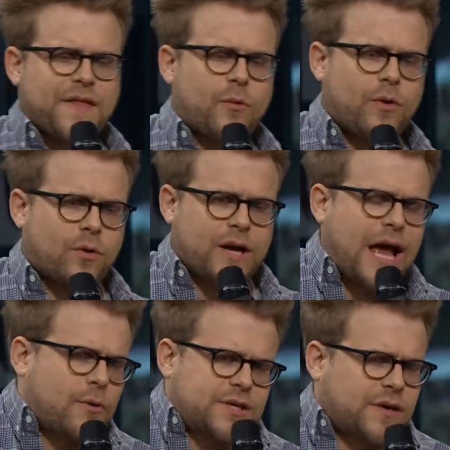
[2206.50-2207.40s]
that we were,
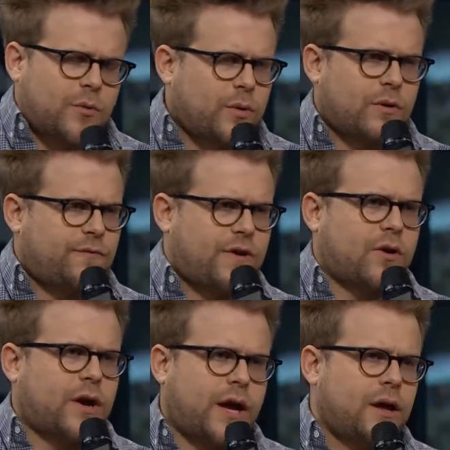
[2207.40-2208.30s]
yeah, it was something that we were
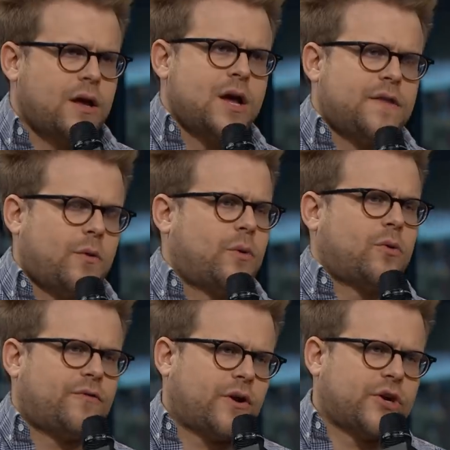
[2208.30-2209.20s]
very, that we
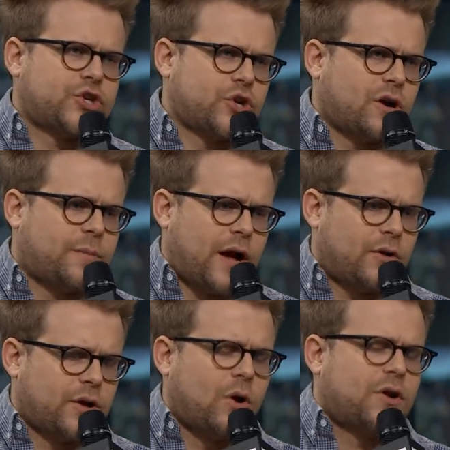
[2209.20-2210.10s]
were very sure
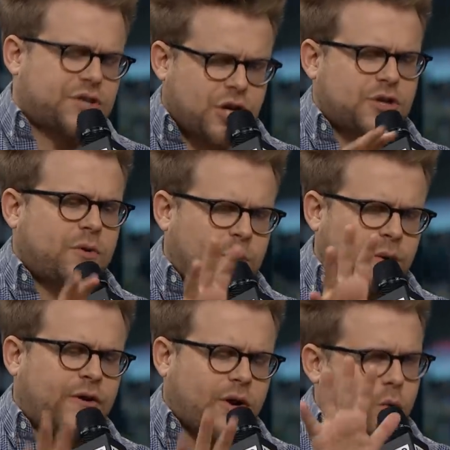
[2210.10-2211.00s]
about. You know, it was, that we
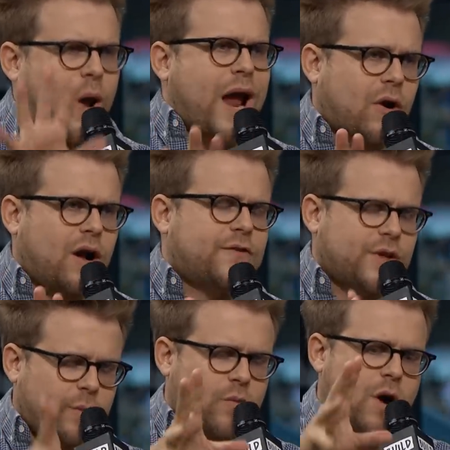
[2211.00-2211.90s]
were very aware of, and
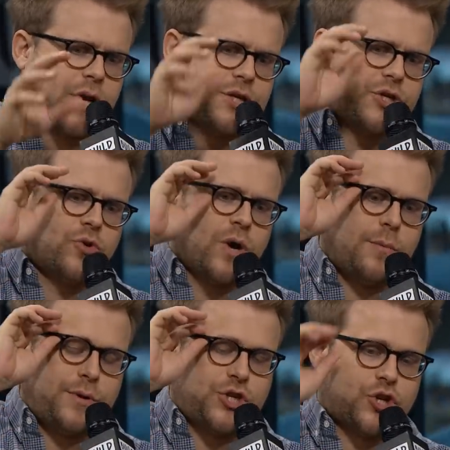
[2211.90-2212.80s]
that we wanted to uh,
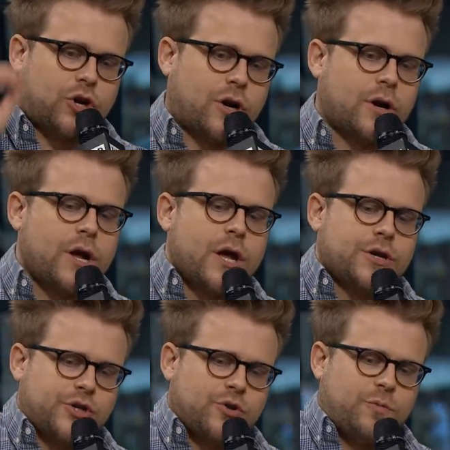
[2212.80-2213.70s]
be sure
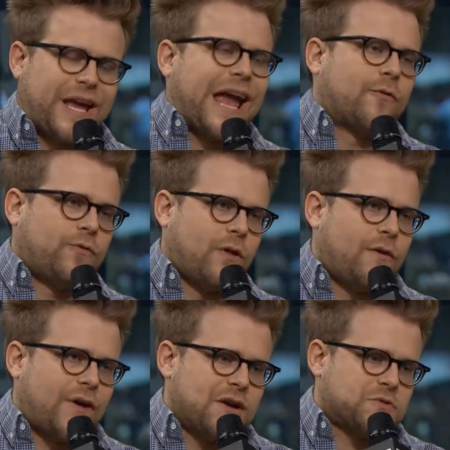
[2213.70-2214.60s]
to be careful
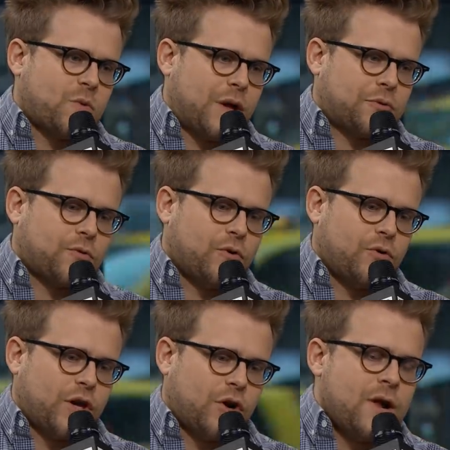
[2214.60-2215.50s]
of as we went through.
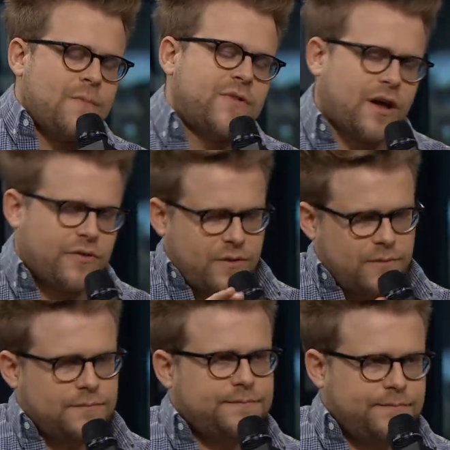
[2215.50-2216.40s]
You know, the, you
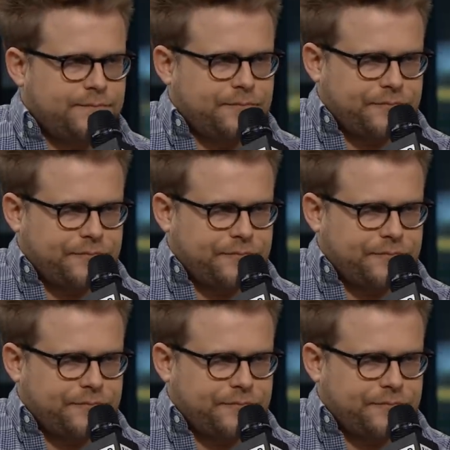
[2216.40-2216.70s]
are very,